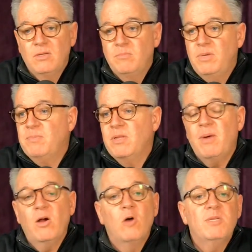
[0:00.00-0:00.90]
People in
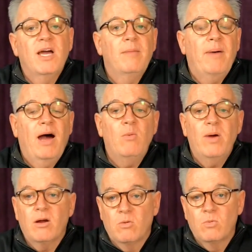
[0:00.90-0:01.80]
my hometown of
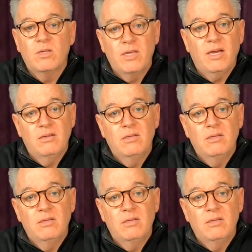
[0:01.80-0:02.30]
Poway are really